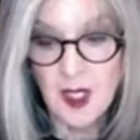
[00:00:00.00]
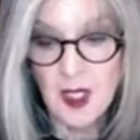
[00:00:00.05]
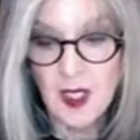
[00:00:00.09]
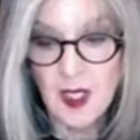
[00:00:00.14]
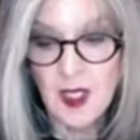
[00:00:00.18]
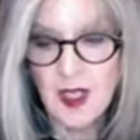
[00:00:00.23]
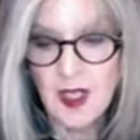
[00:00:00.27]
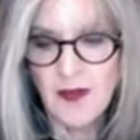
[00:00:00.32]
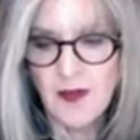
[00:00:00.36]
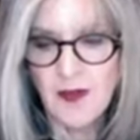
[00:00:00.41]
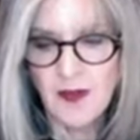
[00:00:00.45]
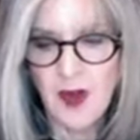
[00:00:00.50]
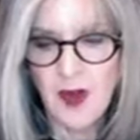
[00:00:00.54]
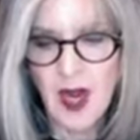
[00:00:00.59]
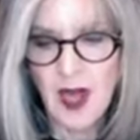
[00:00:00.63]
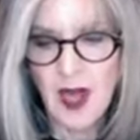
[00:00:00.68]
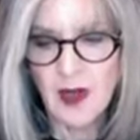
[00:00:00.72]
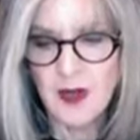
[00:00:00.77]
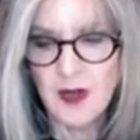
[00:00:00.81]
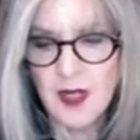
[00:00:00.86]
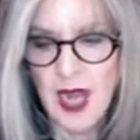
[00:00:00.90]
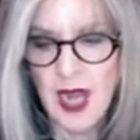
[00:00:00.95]
He
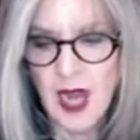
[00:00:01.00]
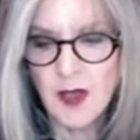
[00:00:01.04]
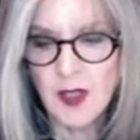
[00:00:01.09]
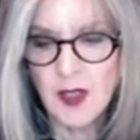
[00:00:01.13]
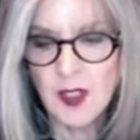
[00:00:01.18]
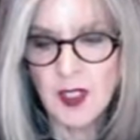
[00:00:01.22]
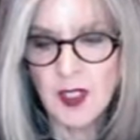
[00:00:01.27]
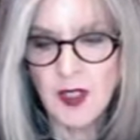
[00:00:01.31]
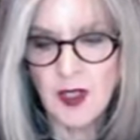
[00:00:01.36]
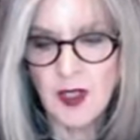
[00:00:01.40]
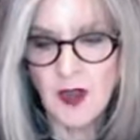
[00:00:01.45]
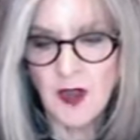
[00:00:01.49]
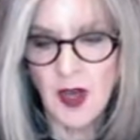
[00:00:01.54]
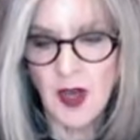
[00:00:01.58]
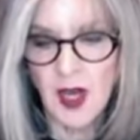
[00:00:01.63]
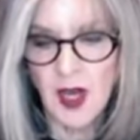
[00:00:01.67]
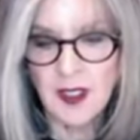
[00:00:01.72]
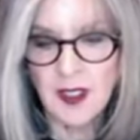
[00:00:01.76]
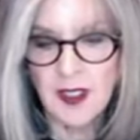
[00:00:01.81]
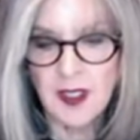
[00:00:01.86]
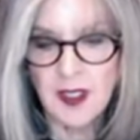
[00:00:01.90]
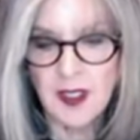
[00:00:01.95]
frowned, ousting the
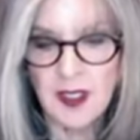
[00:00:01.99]
thought.